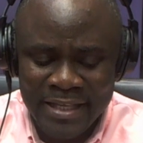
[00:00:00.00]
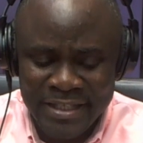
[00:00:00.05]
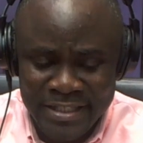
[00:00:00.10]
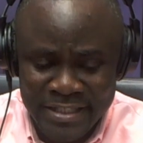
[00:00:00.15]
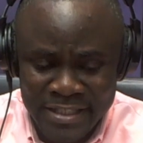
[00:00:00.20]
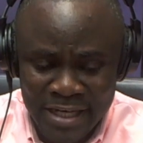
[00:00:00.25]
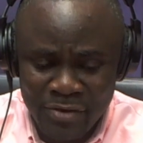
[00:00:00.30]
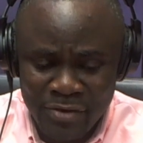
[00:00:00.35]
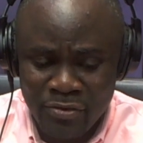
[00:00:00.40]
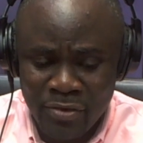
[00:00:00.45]

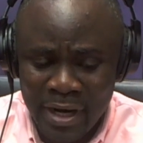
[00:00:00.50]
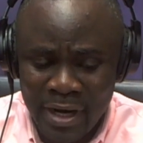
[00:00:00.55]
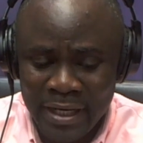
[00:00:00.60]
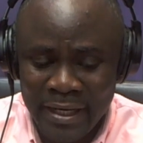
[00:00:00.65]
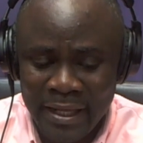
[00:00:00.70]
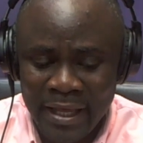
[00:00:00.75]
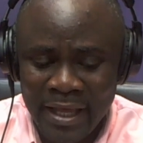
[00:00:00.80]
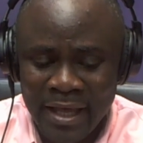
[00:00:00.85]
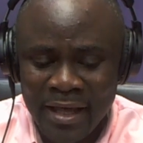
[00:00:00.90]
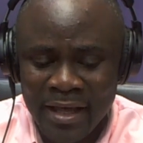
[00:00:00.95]

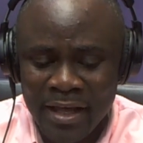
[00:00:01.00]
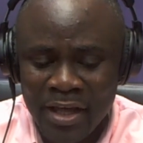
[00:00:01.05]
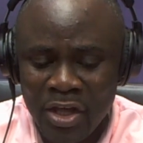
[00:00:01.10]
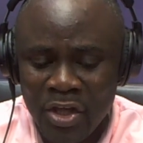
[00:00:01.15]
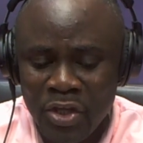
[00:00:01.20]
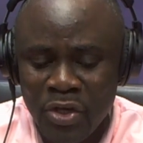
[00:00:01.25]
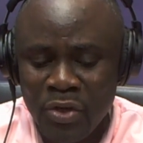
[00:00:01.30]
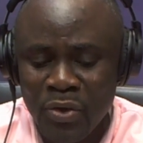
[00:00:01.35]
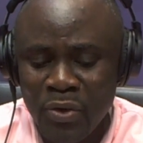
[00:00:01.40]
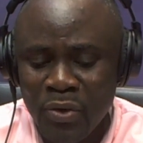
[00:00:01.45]
generally
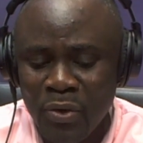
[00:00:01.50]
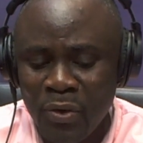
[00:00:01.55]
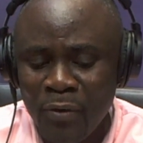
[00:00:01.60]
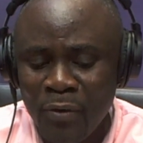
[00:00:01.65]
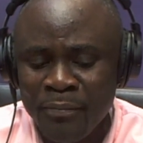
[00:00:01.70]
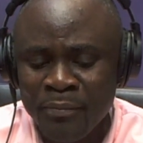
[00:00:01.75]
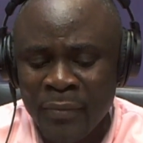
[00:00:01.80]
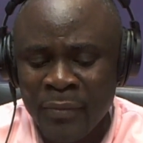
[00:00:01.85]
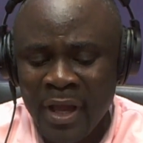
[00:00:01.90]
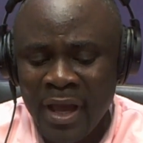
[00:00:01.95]

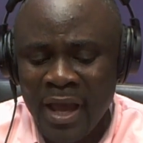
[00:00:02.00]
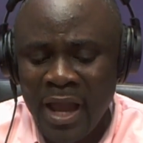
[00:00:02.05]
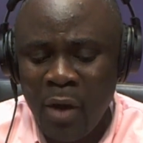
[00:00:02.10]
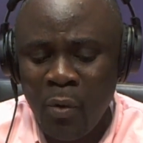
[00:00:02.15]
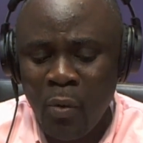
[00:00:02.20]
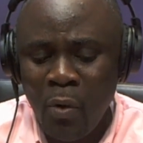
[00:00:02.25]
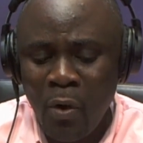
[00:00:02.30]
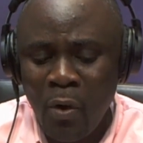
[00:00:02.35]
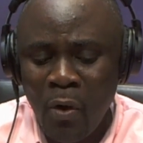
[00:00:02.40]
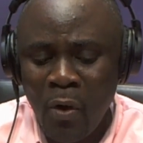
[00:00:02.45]

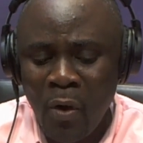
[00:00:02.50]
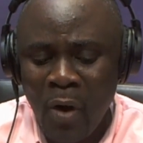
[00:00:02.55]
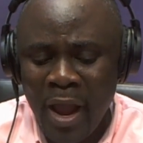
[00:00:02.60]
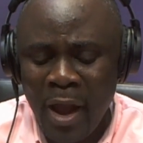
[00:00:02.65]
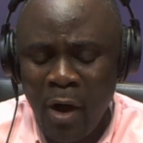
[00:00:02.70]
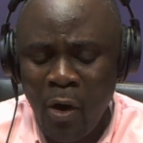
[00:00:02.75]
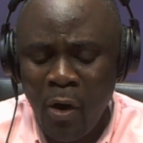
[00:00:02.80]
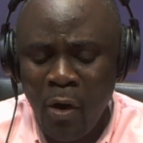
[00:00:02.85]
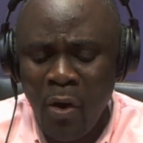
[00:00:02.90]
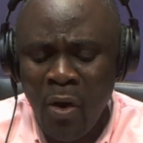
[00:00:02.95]
ewo
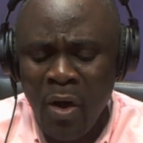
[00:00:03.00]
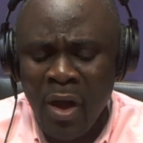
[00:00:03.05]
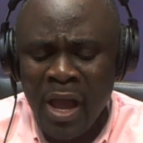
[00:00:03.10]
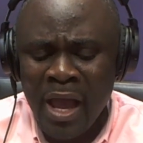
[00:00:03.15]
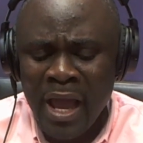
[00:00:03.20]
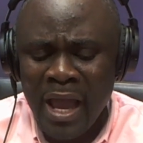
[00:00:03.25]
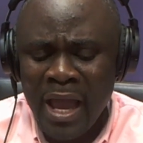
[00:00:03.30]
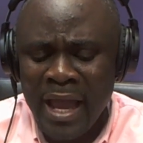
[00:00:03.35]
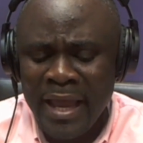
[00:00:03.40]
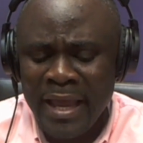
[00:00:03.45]
eho
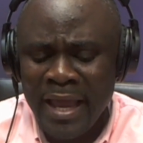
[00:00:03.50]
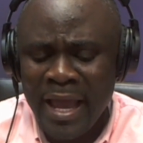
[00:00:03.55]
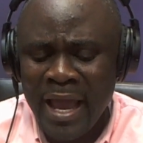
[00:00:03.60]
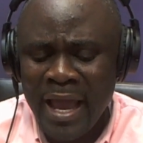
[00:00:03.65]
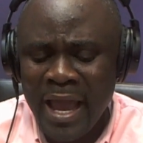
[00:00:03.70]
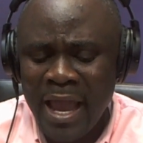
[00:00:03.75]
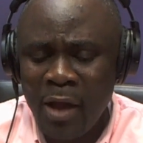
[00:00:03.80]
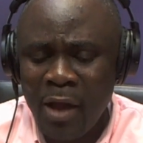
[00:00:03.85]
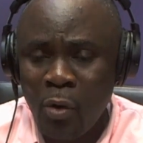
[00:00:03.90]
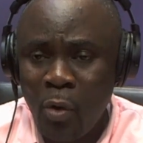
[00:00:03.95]

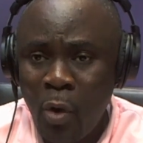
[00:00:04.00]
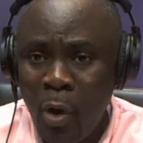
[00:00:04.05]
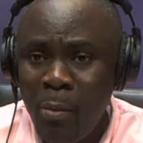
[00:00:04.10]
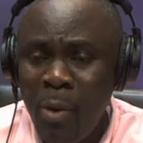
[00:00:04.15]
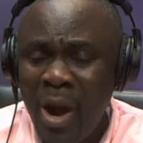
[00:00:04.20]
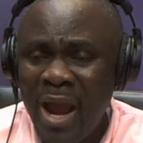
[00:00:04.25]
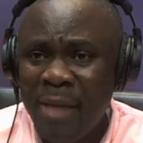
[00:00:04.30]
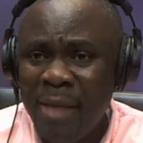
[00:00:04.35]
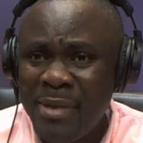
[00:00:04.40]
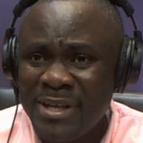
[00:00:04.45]

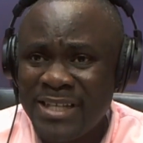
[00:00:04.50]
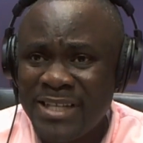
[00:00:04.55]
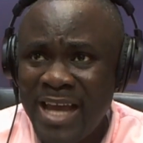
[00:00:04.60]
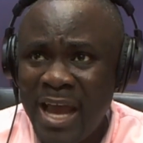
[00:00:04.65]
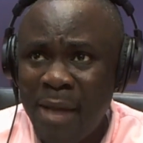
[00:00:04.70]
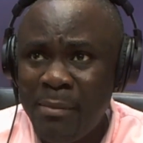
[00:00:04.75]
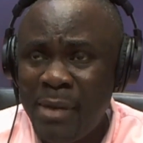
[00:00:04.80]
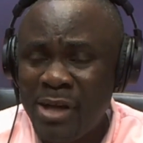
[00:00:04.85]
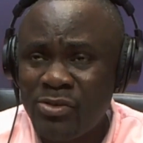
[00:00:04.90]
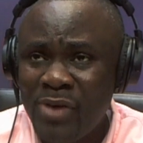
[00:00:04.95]
enkomo aye besan
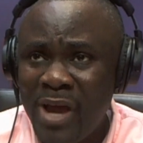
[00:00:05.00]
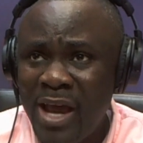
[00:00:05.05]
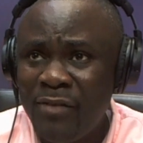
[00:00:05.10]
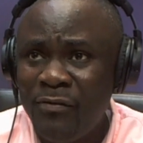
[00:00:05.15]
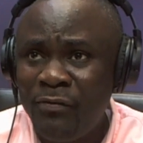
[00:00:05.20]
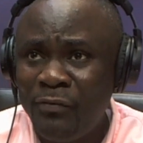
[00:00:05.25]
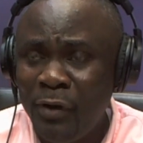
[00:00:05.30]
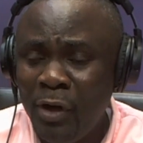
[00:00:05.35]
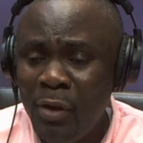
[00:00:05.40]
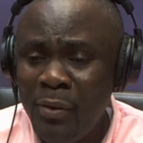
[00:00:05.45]
abaso
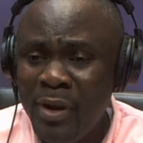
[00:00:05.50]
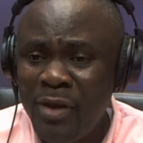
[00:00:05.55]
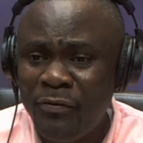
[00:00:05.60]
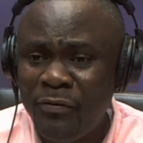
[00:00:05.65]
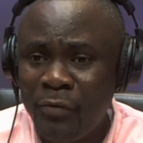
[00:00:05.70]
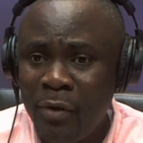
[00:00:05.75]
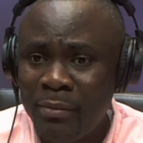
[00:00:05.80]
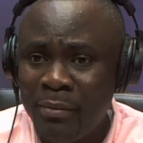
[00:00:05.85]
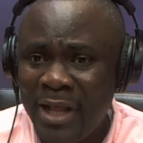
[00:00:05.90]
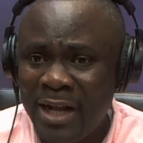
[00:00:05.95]
and following
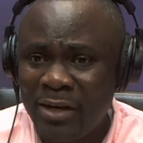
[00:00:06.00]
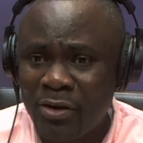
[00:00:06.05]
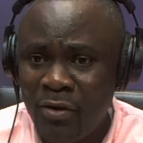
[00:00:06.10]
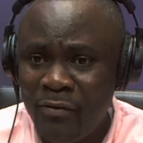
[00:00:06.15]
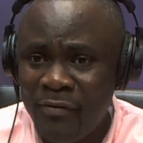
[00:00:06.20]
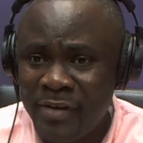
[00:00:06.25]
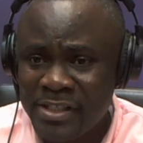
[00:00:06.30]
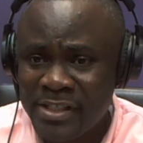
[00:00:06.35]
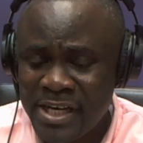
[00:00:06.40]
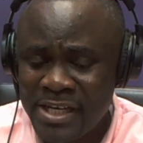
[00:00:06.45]
from that
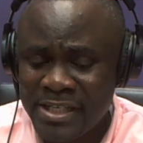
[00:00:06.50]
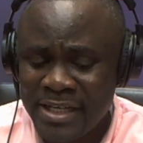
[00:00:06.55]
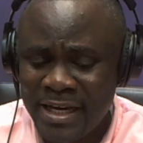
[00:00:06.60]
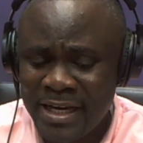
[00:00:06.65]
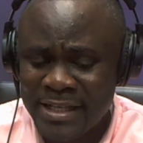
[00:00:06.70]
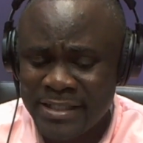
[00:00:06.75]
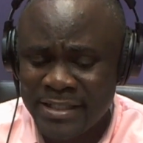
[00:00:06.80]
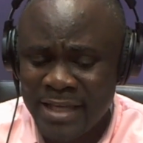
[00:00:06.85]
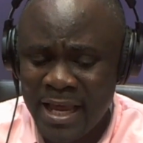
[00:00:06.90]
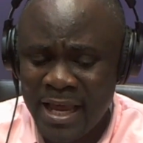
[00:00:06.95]
conversation
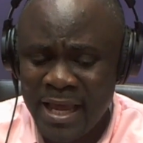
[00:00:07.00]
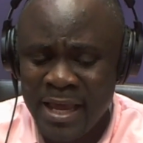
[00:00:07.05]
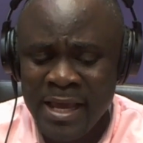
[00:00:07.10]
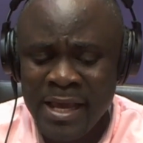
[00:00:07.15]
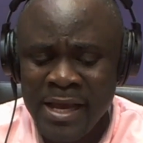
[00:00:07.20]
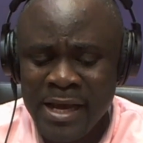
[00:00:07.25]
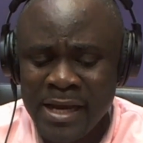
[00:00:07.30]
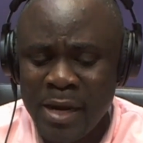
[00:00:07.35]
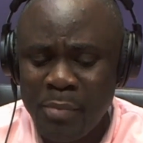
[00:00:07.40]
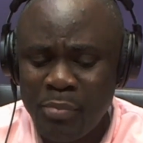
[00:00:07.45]
I say
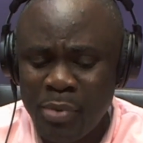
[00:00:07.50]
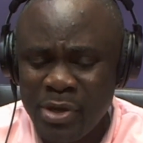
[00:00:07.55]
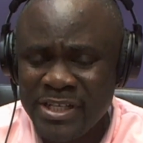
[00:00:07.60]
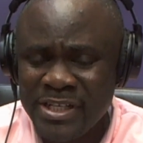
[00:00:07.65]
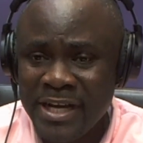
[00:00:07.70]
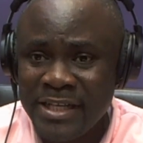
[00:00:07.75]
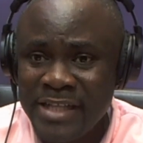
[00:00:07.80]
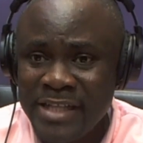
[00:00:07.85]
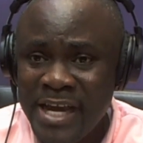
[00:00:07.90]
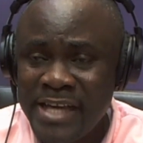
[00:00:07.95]
the
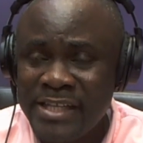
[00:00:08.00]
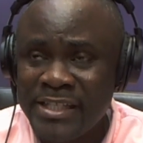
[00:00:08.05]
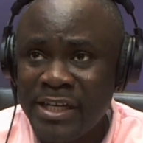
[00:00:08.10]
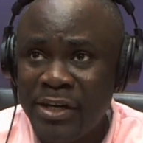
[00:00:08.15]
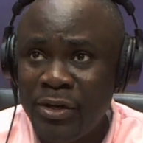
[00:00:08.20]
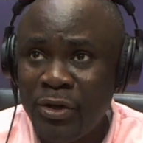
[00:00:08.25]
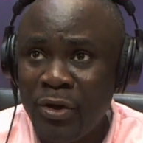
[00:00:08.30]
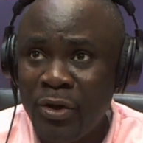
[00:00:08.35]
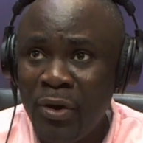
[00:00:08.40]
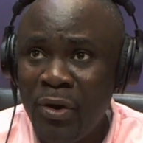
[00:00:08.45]

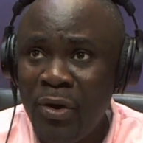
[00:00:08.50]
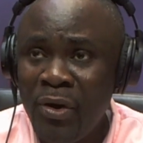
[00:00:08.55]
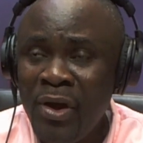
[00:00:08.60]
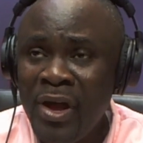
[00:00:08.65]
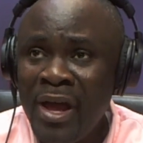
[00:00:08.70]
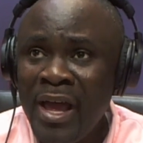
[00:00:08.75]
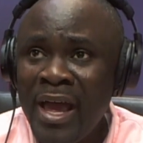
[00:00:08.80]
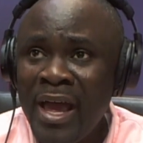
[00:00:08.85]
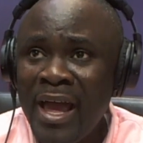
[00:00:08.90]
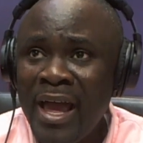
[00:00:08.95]
presentation
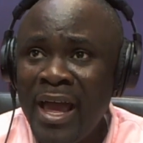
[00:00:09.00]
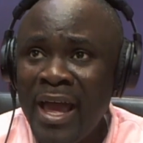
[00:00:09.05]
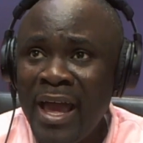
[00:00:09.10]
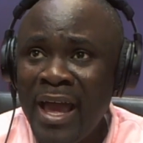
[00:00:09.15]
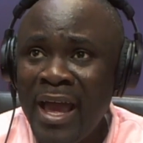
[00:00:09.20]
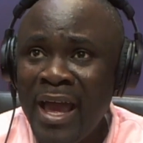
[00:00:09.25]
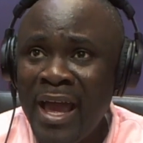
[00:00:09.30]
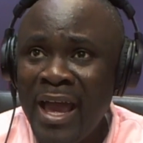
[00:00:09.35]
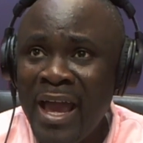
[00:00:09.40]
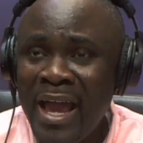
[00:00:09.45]

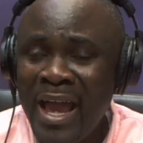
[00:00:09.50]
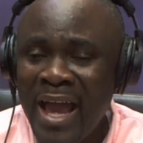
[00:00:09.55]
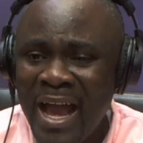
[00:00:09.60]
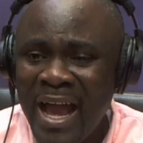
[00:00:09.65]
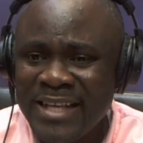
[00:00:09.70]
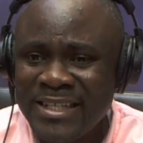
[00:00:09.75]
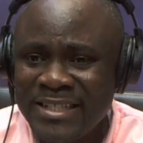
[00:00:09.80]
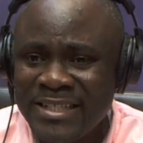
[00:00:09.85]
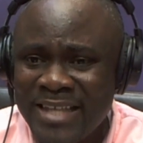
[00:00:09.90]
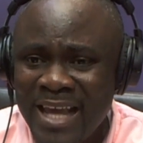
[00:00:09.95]

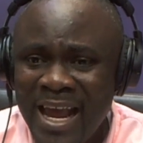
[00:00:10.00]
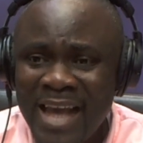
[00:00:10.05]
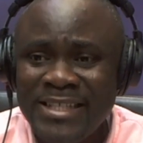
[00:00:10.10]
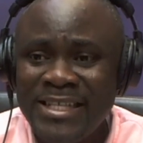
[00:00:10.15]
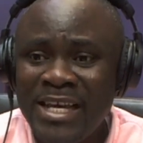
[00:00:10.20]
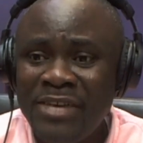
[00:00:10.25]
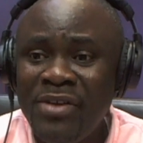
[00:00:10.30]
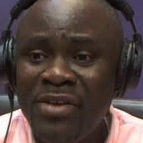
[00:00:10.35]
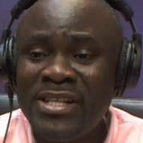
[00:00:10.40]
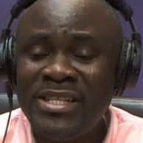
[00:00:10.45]
I started
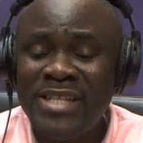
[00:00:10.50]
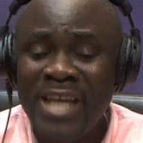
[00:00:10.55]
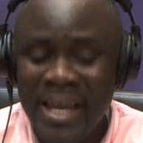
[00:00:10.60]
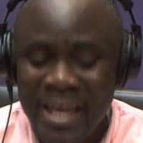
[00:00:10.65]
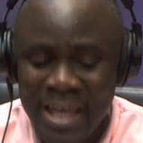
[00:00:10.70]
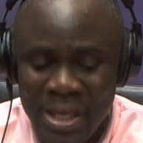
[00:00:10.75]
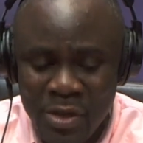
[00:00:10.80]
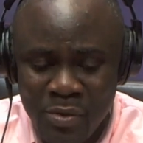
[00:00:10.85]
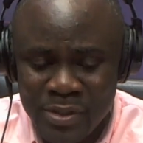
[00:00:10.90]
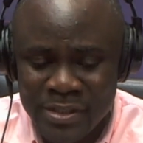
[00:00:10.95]
generating a
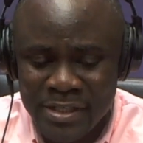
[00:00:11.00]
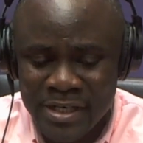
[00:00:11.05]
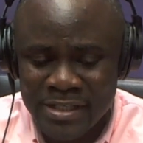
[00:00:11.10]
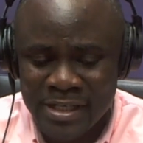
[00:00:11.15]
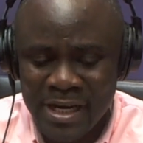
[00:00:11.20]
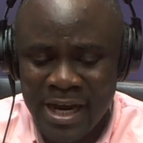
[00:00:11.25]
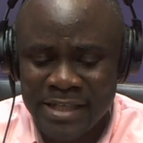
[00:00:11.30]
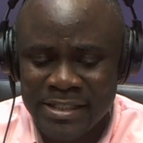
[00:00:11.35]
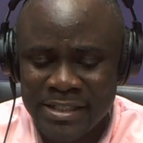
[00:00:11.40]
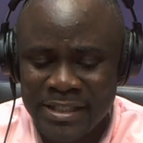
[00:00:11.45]
huge
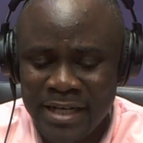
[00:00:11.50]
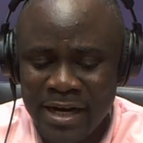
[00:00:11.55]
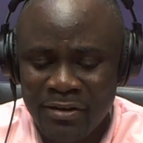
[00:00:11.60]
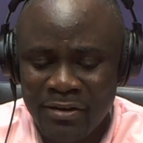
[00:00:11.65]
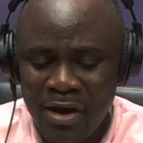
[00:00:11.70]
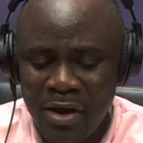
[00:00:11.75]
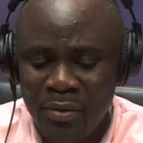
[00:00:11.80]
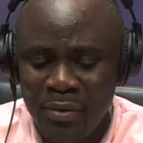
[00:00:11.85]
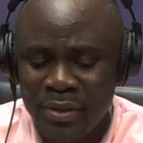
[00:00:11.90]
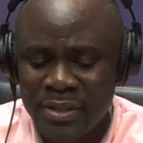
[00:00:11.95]
discussion
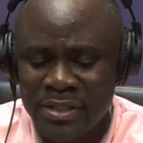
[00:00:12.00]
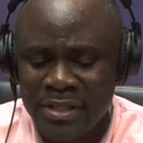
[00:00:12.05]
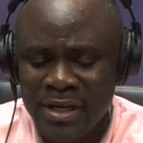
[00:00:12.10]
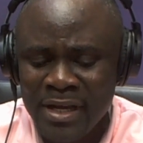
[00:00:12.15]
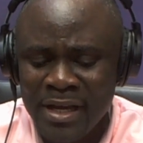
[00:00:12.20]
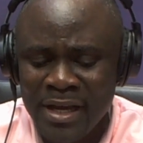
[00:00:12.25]
around